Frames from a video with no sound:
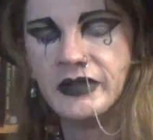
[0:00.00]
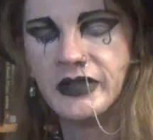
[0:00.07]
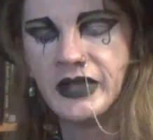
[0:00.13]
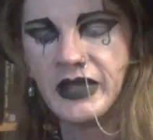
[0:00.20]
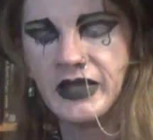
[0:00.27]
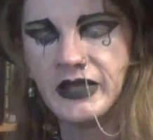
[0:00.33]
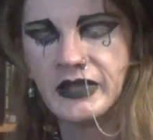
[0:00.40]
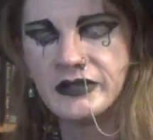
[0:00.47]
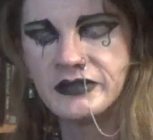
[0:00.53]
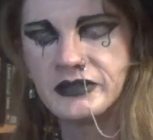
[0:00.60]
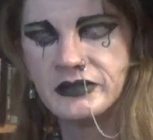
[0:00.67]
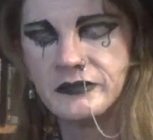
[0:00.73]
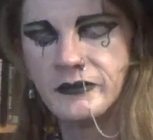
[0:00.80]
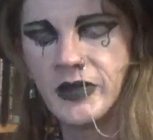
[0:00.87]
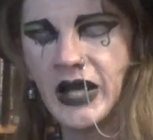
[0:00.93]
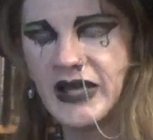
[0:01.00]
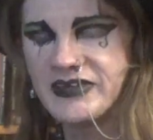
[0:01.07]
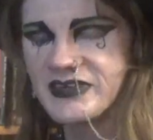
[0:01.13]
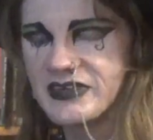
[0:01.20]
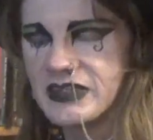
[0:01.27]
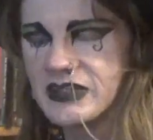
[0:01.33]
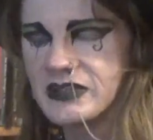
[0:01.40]
And I
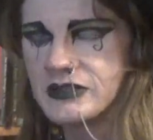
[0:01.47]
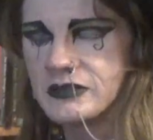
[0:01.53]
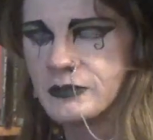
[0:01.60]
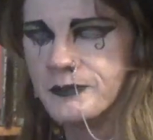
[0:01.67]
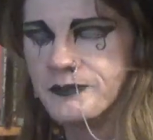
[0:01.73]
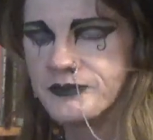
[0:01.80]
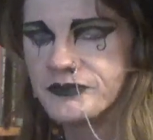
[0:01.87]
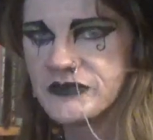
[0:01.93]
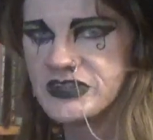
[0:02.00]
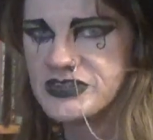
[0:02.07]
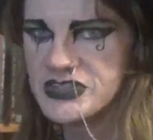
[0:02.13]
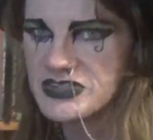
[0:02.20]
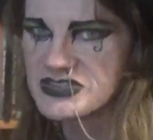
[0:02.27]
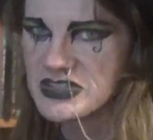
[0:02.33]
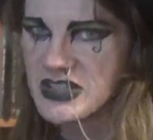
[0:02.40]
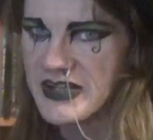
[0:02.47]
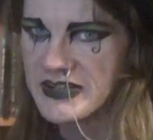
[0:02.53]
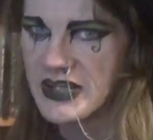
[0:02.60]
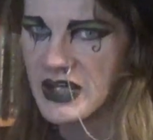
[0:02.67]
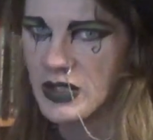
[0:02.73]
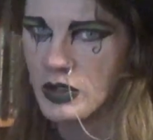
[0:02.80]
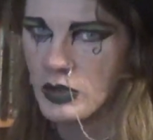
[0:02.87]
think just like
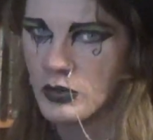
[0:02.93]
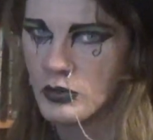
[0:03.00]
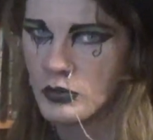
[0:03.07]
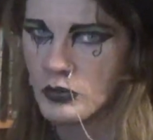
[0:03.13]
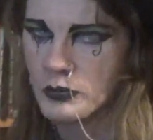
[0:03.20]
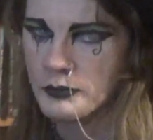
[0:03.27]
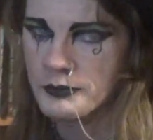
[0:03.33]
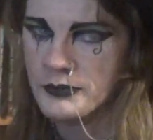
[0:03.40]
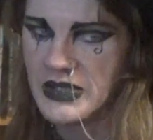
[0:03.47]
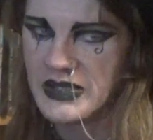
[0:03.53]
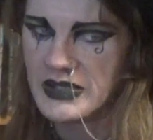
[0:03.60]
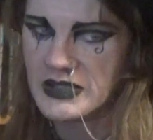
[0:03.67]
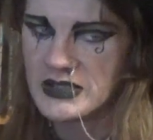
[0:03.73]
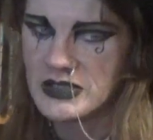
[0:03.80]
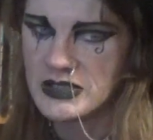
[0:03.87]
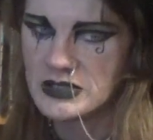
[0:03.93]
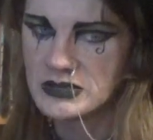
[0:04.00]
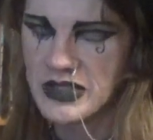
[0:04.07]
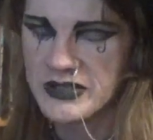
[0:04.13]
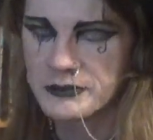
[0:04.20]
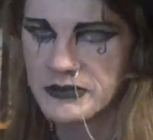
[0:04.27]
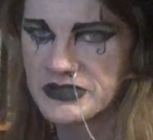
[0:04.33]
how men
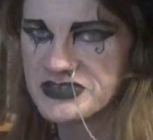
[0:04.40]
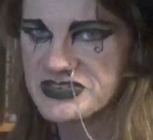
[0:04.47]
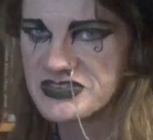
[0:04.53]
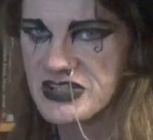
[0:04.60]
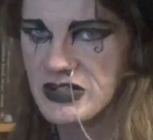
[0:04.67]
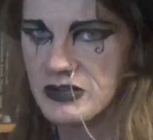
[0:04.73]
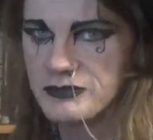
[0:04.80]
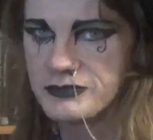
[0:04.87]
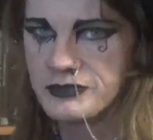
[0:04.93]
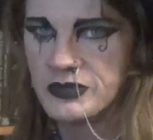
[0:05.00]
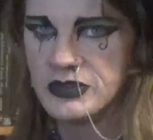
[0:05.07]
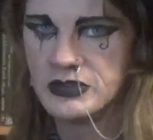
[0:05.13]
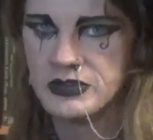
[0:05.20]
like myself